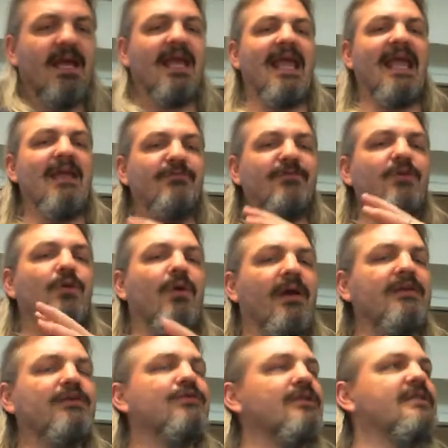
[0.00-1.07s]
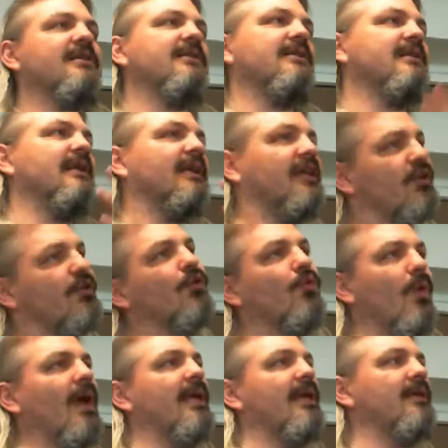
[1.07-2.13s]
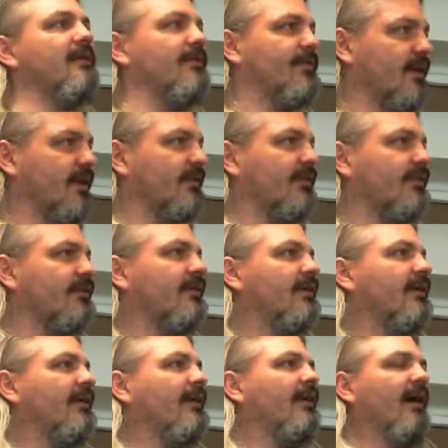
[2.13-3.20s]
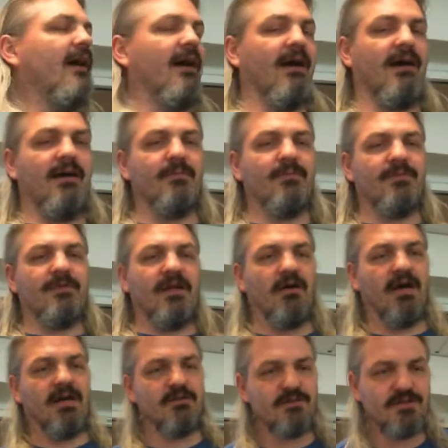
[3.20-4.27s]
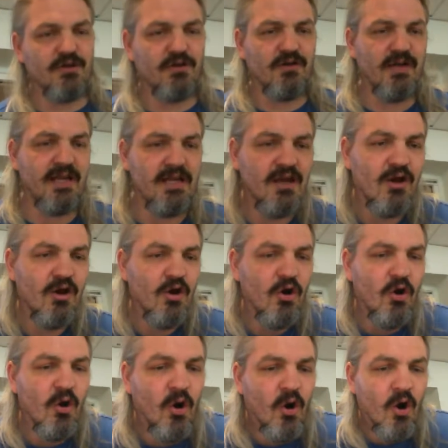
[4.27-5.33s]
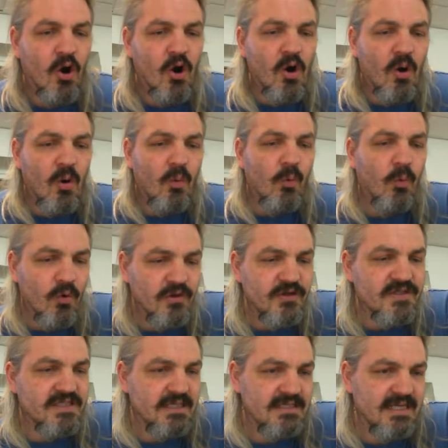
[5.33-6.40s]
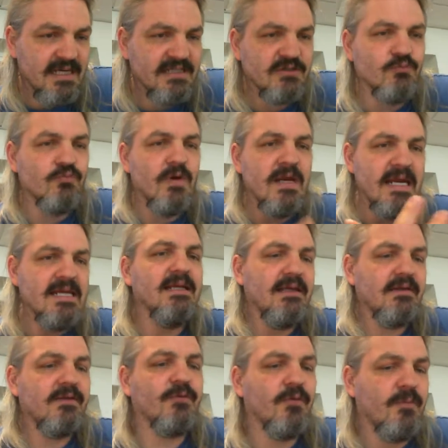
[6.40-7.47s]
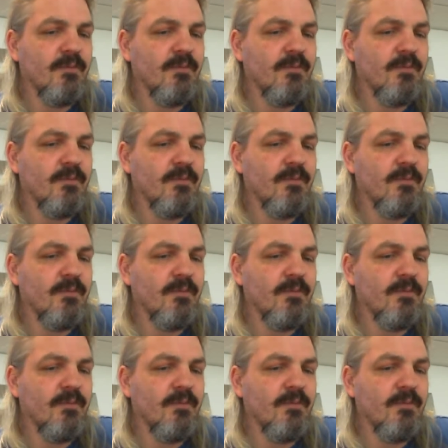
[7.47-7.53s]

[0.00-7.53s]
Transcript: if you are interested in the QA end of things, then I certainly Would suggest reading through a